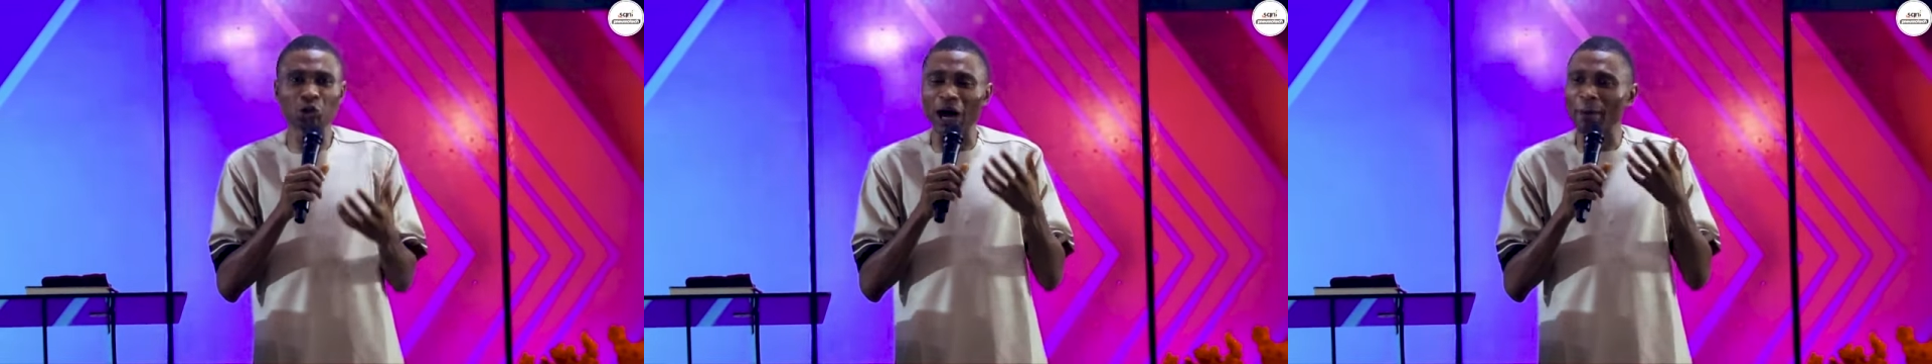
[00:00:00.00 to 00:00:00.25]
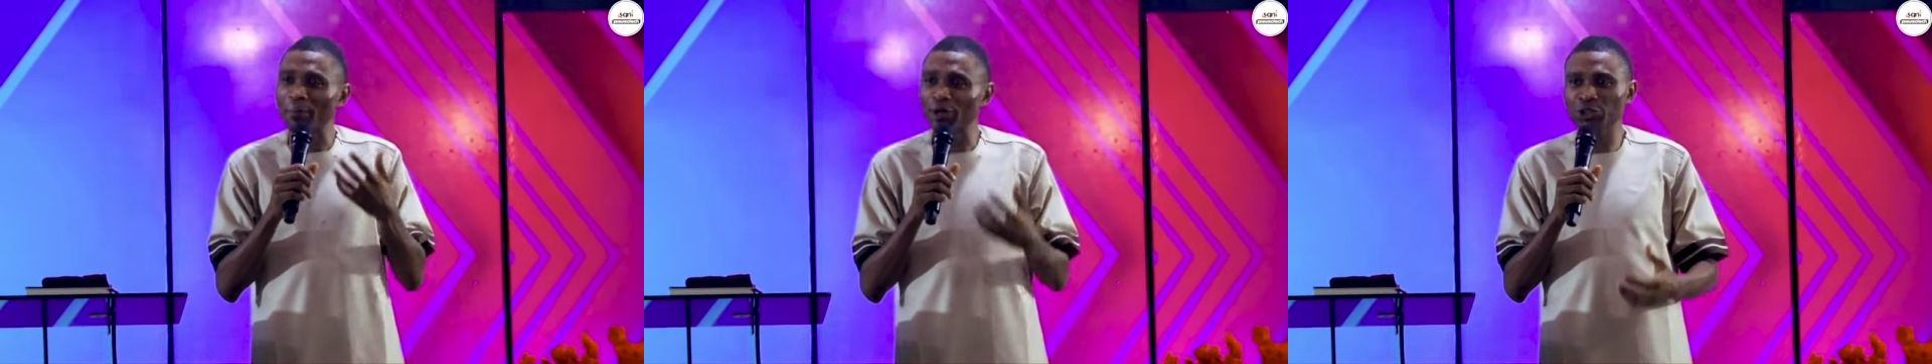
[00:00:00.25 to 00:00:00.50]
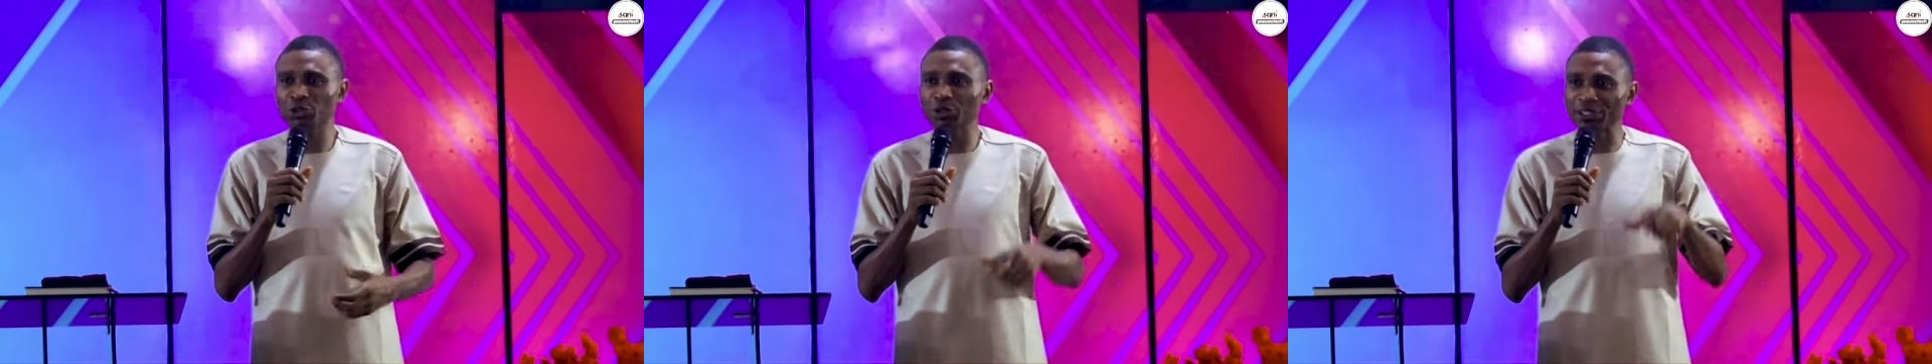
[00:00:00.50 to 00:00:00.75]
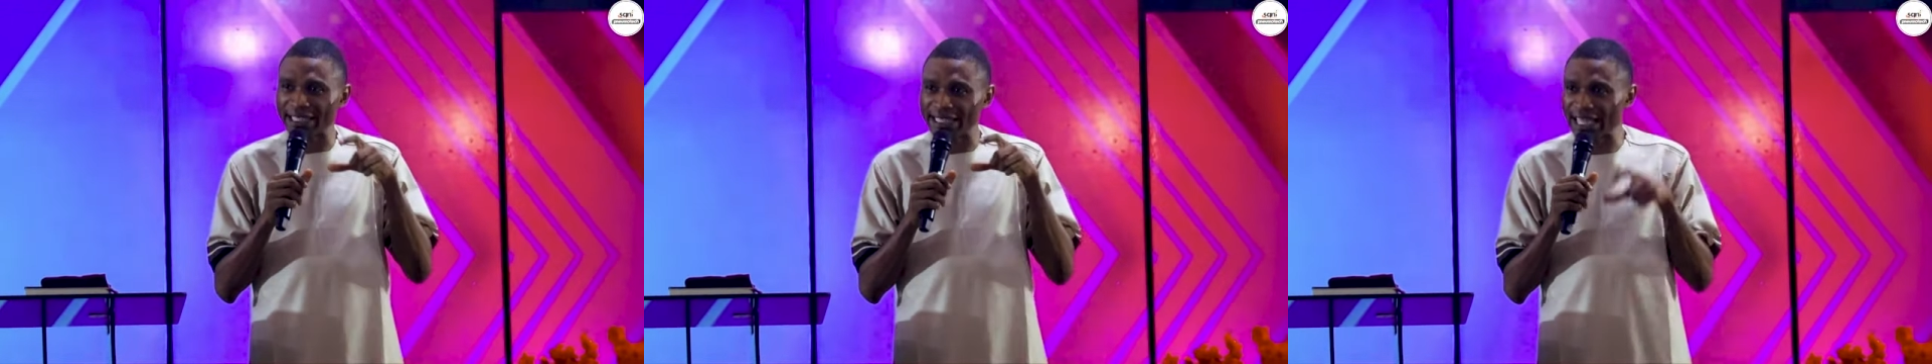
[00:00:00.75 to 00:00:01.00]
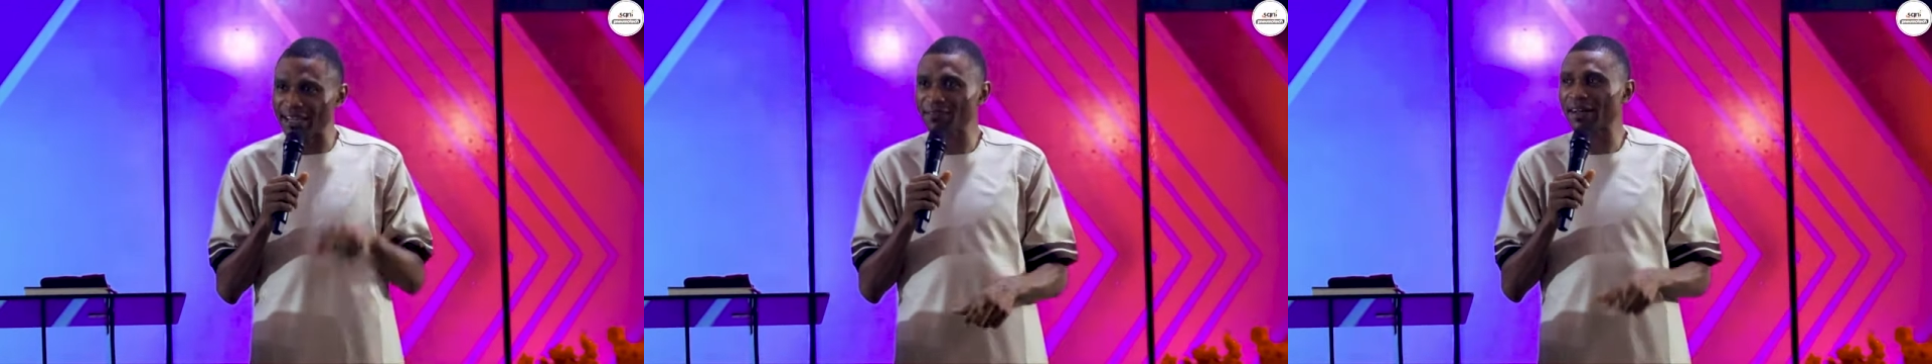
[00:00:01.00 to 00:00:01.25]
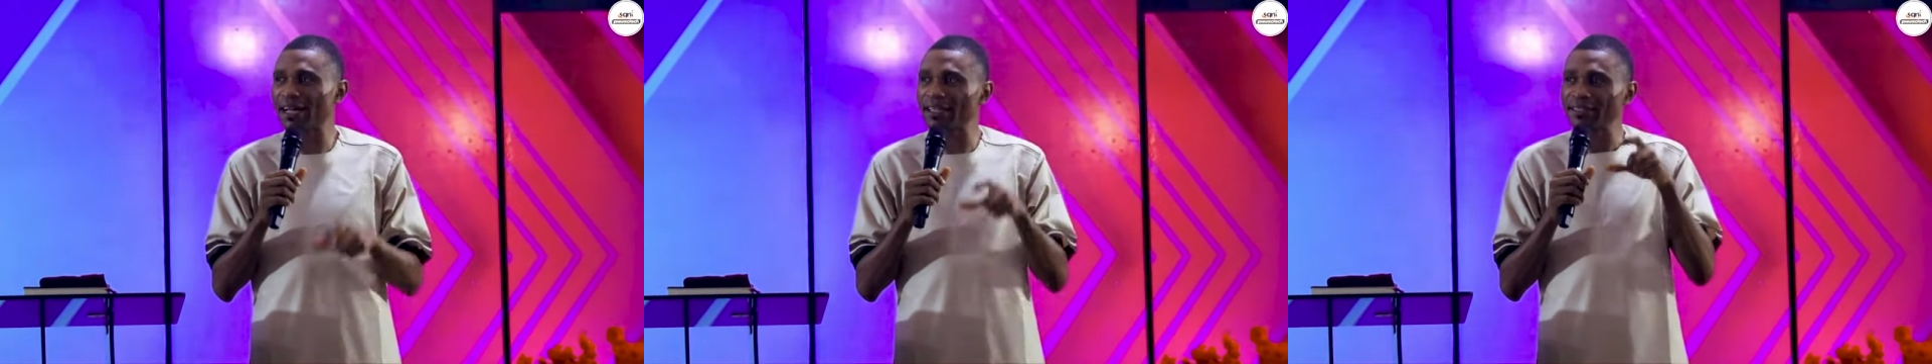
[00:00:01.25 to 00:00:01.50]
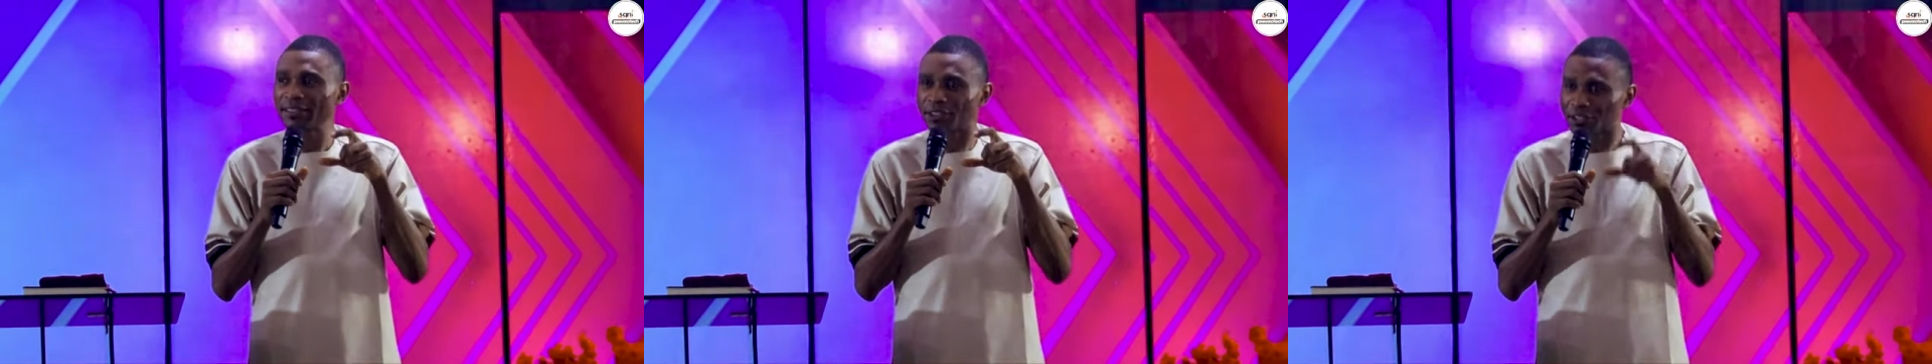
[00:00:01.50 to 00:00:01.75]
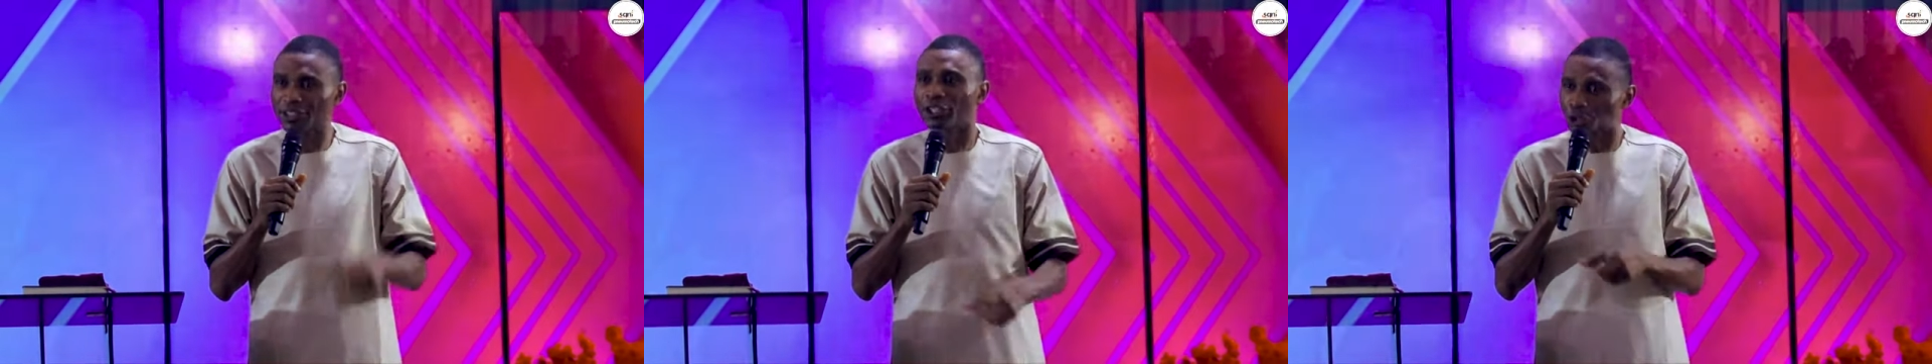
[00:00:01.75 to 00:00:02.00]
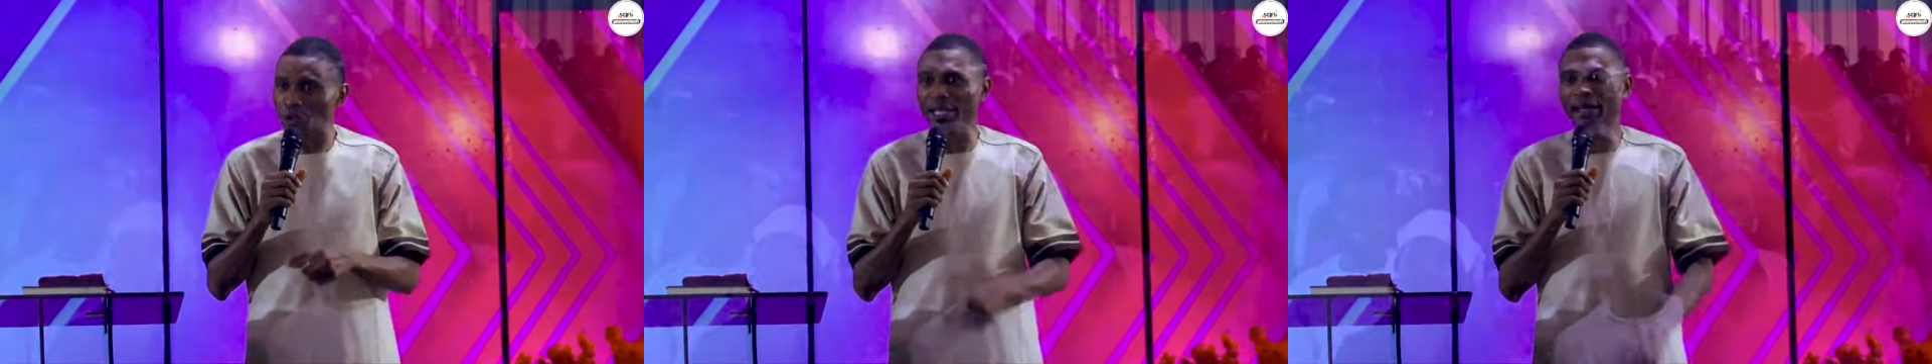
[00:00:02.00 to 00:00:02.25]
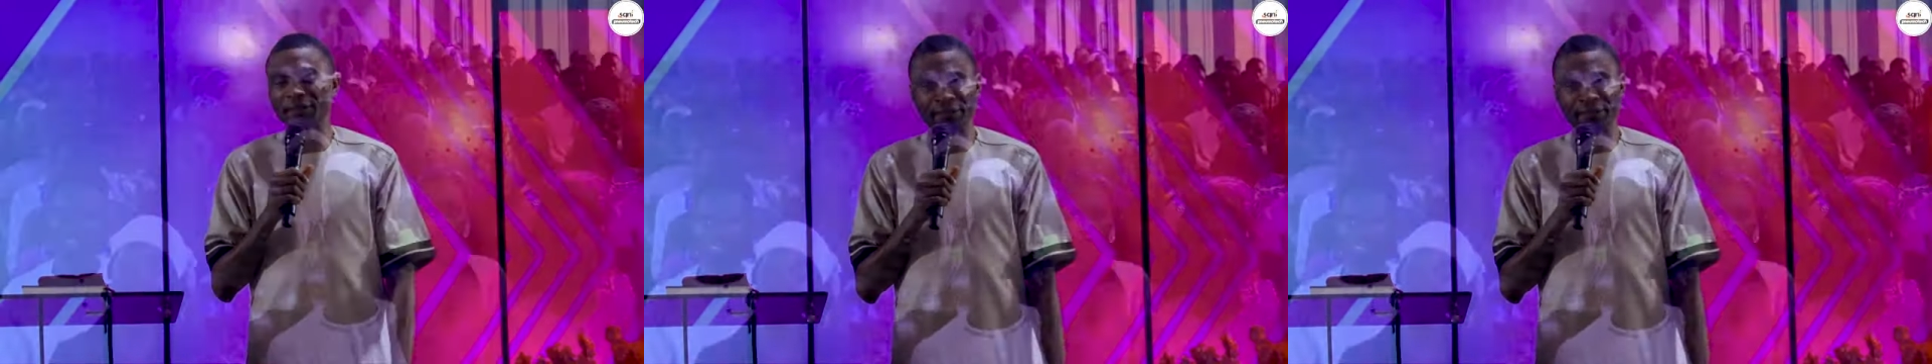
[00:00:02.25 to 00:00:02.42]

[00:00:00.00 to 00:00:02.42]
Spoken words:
apostle is never stationary.